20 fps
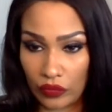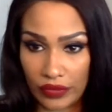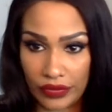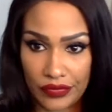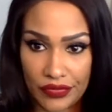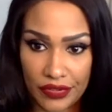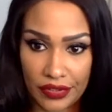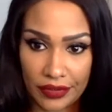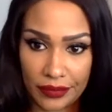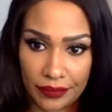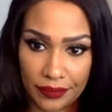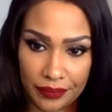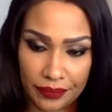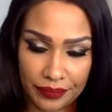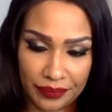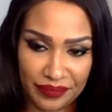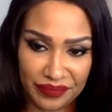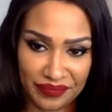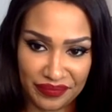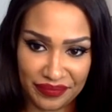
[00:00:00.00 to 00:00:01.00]
You see?
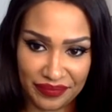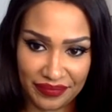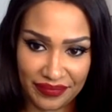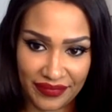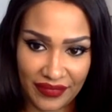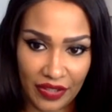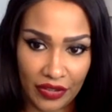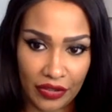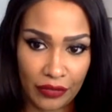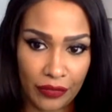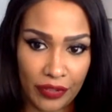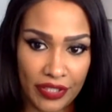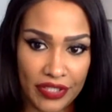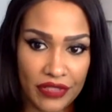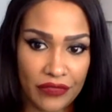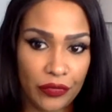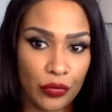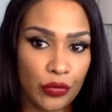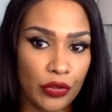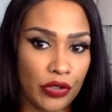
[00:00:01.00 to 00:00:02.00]
Otherwise,
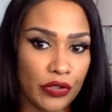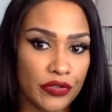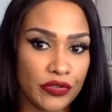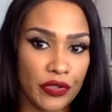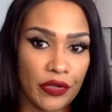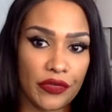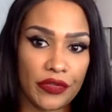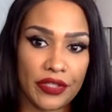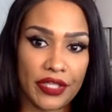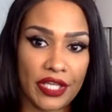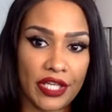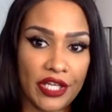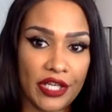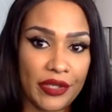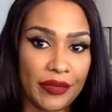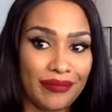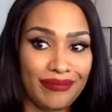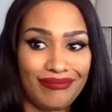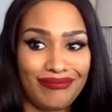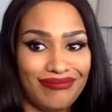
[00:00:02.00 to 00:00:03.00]
if you curse all the
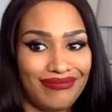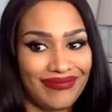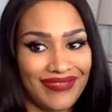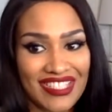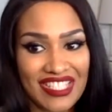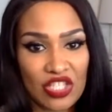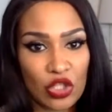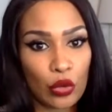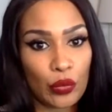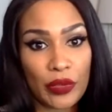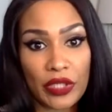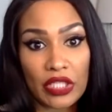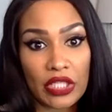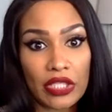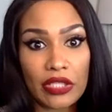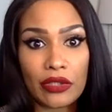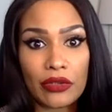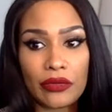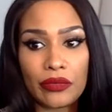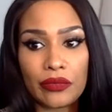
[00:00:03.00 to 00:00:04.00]
time, it's no big
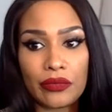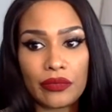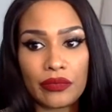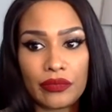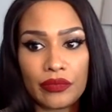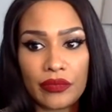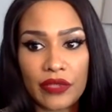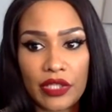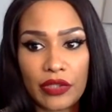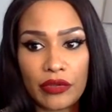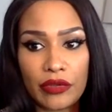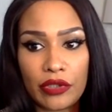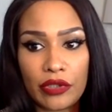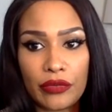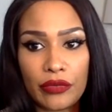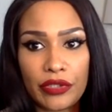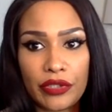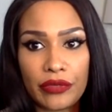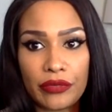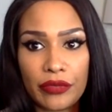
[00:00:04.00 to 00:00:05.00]
deal. You don't know
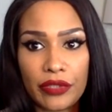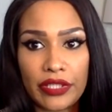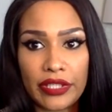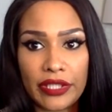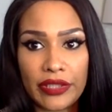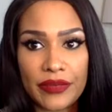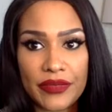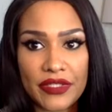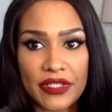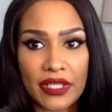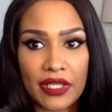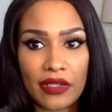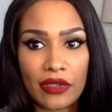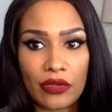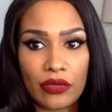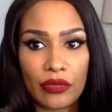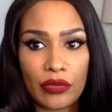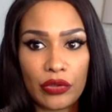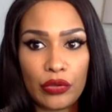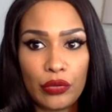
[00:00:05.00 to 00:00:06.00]
when you're really upset
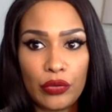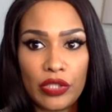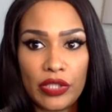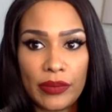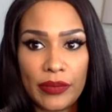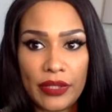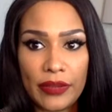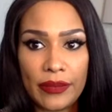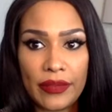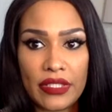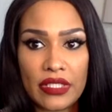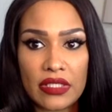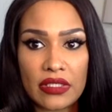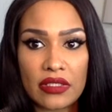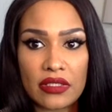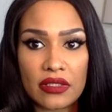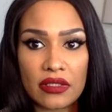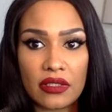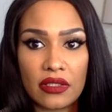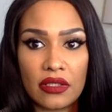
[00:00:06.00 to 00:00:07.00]
or when you really mean business.